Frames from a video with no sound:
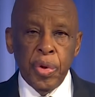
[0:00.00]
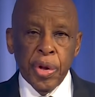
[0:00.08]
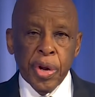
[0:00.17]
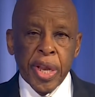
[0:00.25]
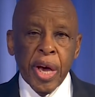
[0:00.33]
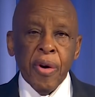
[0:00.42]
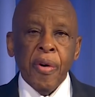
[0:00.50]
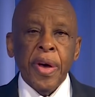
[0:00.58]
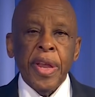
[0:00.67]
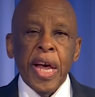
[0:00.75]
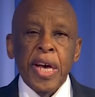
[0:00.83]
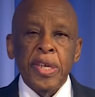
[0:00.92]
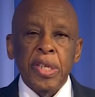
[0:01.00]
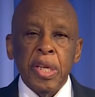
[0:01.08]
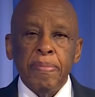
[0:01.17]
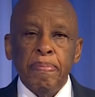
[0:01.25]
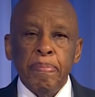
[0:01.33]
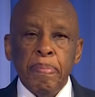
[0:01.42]
recognize
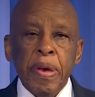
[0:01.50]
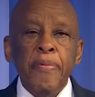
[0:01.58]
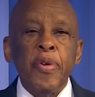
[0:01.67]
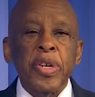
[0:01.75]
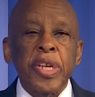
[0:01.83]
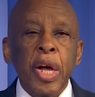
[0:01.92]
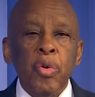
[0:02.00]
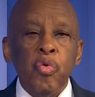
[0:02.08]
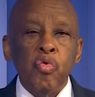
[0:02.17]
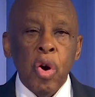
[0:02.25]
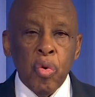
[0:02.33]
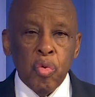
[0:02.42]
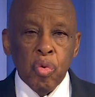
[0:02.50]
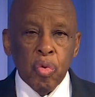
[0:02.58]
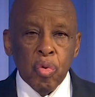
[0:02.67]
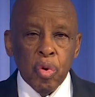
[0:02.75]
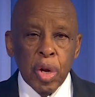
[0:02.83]
the pivotal role